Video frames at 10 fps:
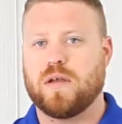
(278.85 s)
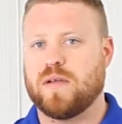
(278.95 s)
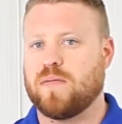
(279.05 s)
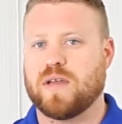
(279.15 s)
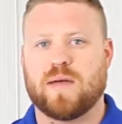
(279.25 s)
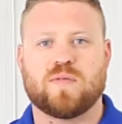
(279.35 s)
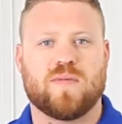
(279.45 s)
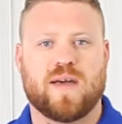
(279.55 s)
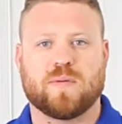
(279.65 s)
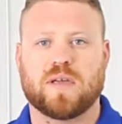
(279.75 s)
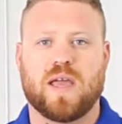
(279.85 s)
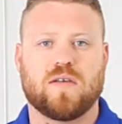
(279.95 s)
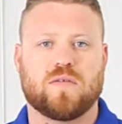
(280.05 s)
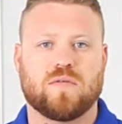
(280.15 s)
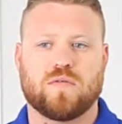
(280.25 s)
different types of
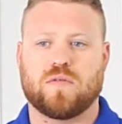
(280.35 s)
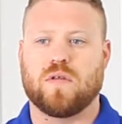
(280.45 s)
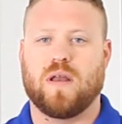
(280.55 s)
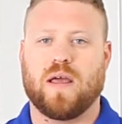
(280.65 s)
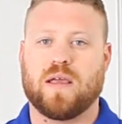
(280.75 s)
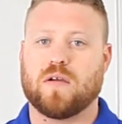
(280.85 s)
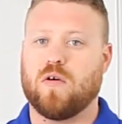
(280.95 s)
applications like